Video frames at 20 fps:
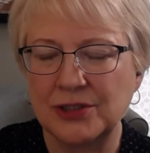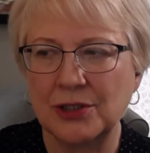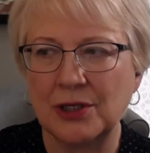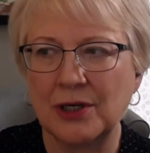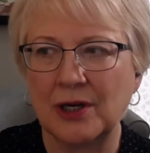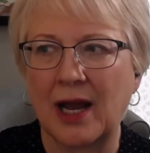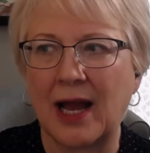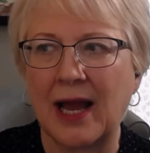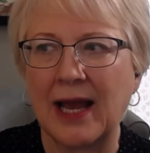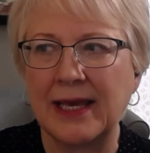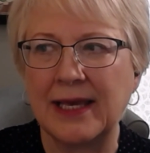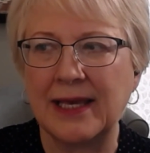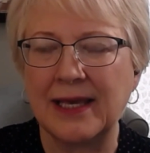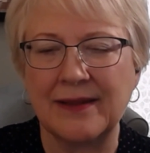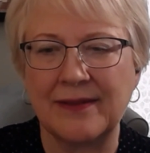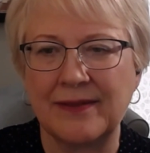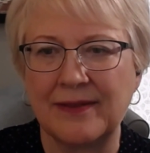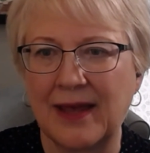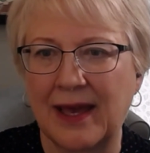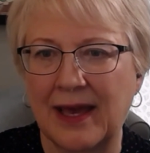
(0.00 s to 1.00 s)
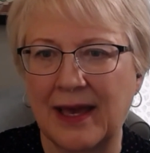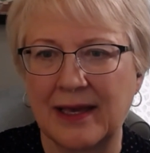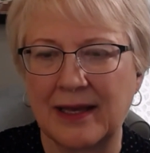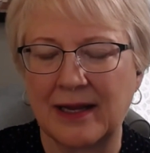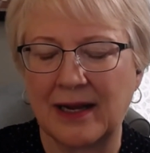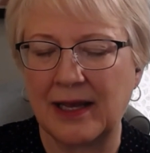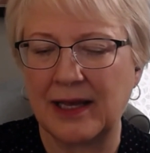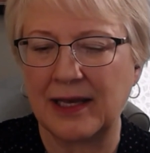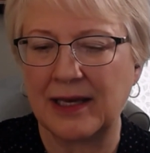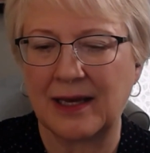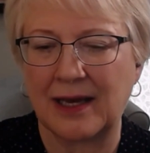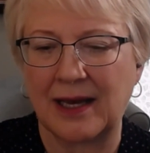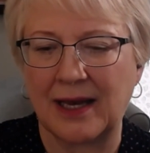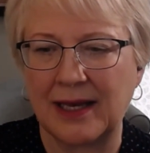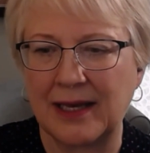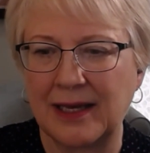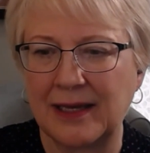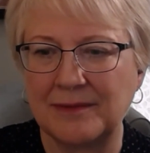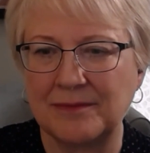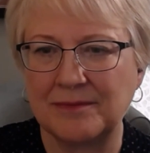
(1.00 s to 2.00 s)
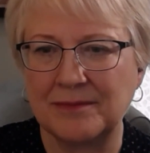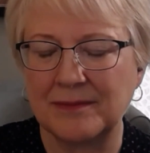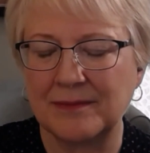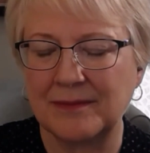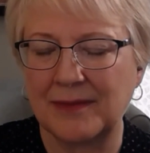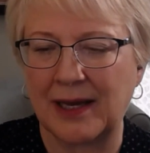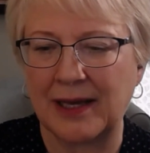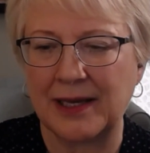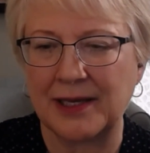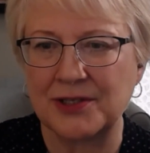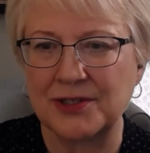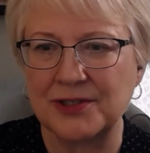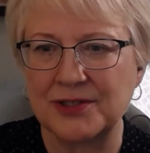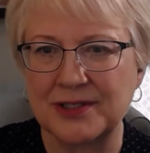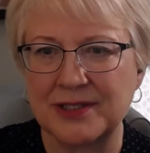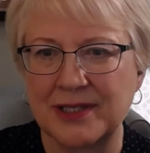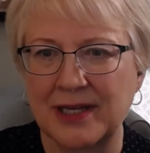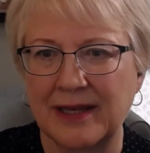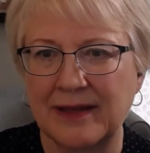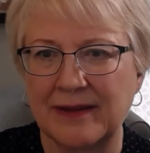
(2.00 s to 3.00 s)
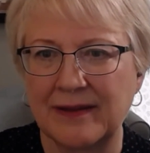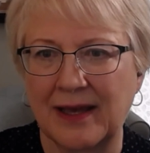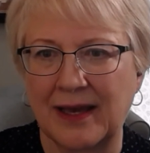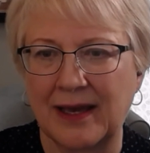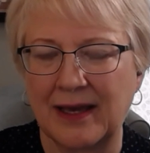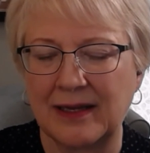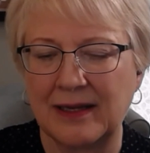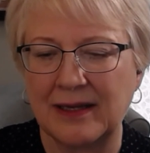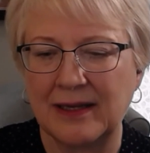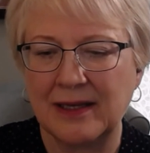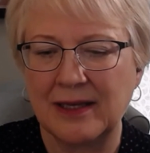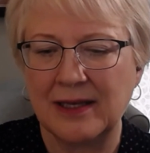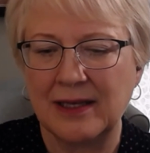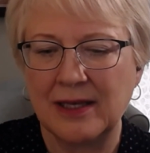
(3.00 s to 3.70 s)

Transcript: sure, I get that. I, I, I understand that.